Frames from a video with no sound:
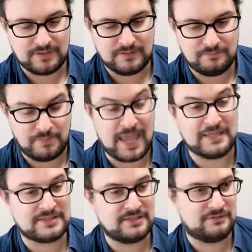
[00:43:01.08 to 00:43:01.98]

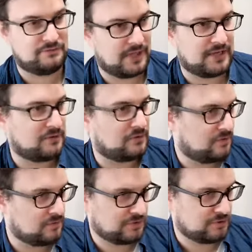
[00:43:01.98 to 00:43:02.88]
base for like,
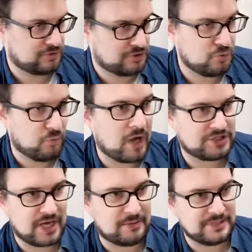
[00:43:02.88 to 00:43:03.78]
do you watch
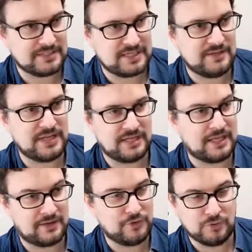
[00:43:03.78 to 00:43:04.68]
Japanese TV?
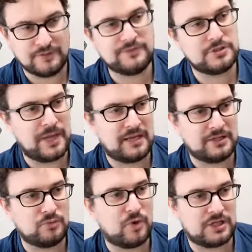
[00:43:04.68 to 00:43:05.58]
Like if you live in Japan, do
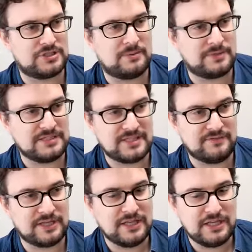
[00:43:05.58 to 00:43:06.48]
you watch Japanese TV?